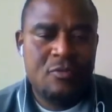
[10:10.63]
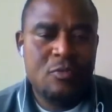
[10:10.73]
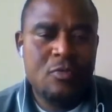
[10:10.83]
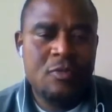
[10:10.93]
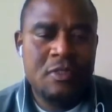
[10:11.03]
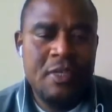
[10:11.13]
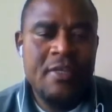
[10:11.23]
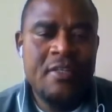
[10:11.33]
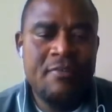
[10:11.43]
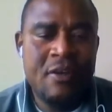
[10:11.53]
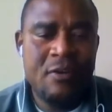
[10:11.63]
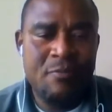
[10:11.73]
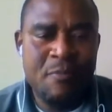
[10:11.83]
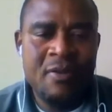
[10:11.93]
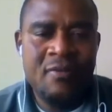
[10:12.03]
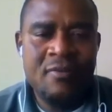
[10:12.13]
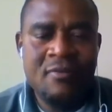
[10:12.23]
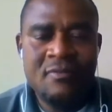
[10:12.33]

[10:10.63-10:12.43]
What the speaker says: to see development